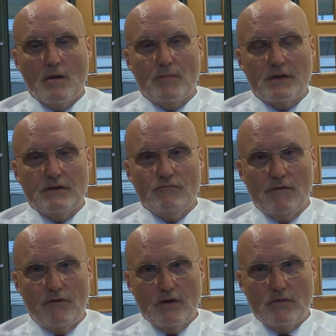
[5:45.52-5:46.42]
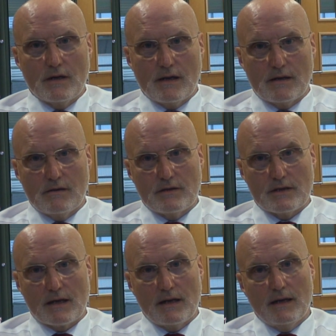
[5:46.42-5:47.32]
But in reviewing it, there is
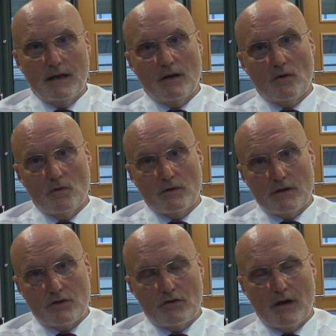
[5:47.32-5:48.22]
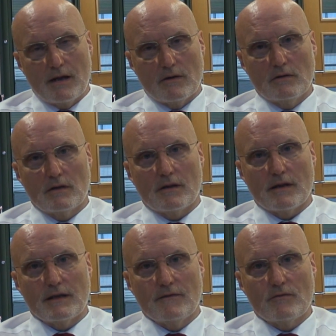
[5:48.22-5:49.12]
a clear audit trail and
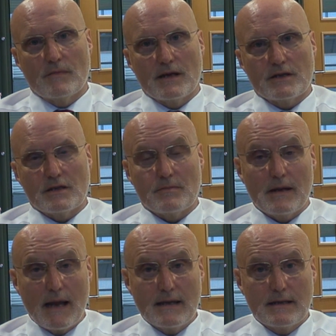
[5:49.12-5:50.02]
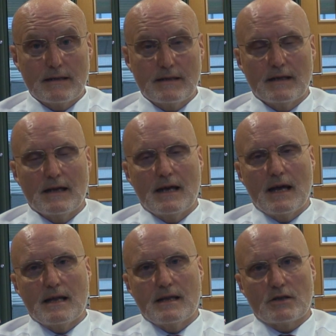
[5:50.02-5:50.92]
that the information has been entered
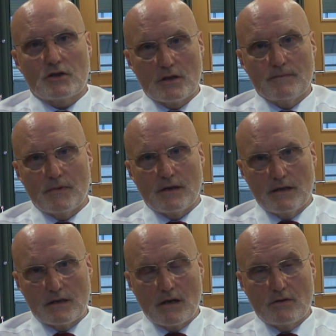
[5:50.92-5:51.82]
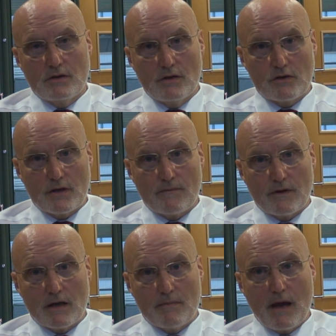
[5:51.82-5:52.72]
and that somebody is going to do
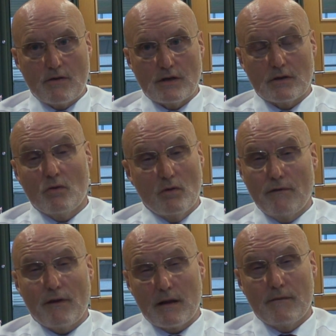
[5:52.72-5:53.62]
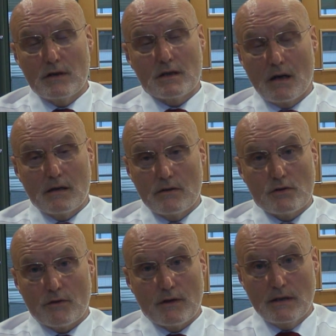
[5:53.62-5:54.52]
something about it, or in fact they've decided
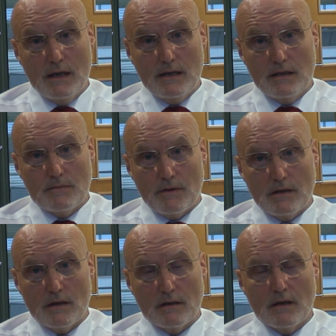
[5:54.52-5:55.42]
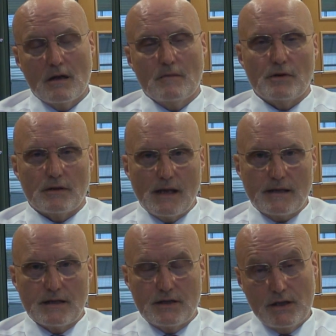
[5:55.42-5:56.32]
there's nothing needed to be done, but
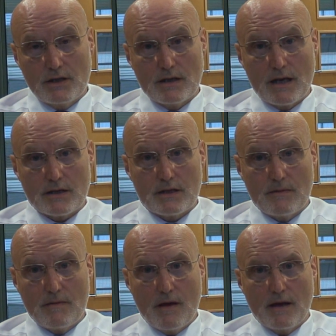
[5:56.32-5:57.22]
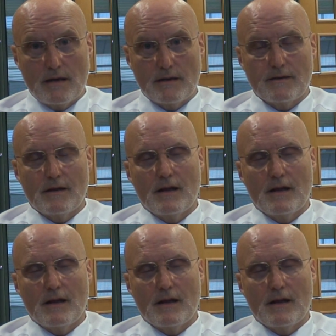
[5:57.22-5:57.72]
that decision has to be made.